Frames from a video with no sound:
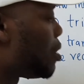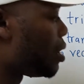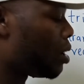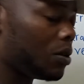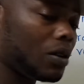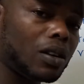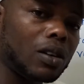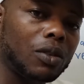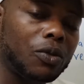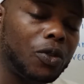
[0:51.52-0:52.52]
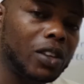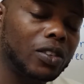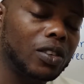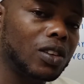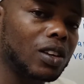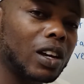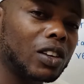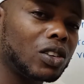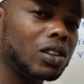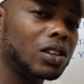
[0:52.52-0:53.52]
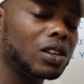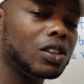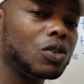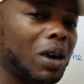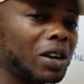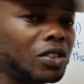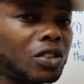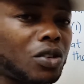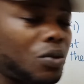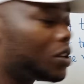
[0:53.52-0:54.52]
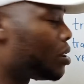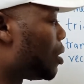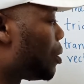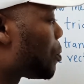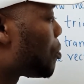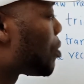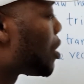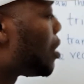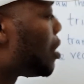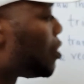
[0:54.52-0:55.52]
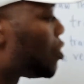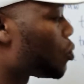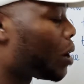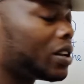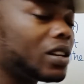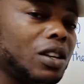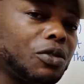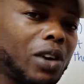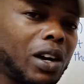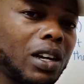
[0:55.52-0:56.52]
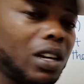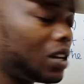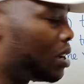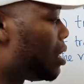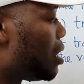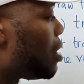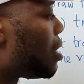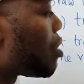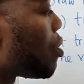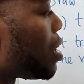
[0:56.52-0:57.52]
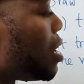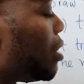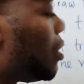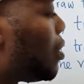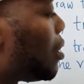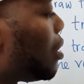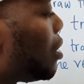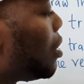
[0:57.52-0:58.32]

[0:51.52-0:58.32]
the first thing that you must do here is to identify the coordinates.